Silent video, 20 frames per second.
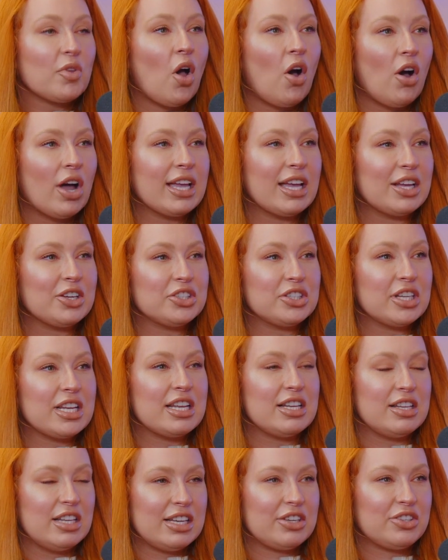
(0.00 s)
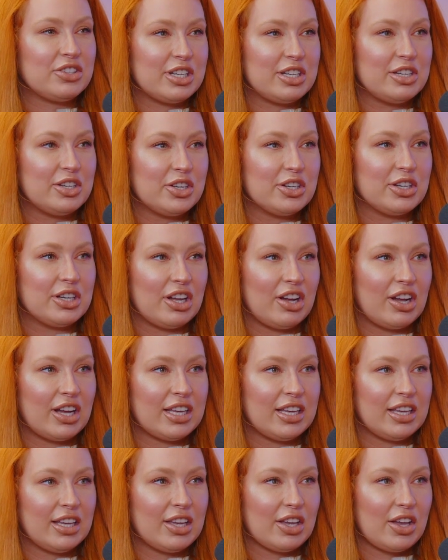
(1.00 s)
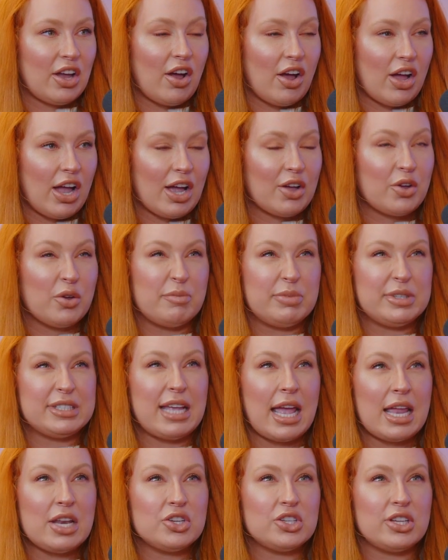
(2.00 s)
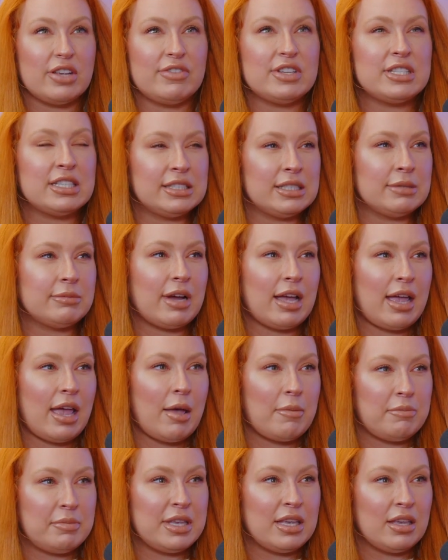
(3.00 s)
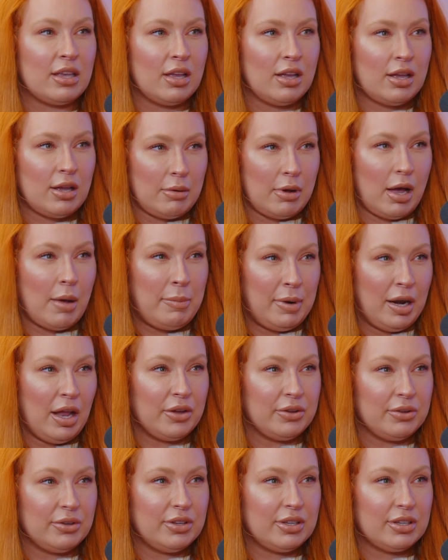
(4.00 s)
I actually literally looked like I could potentially, if you didn't see my hair, be a bloke.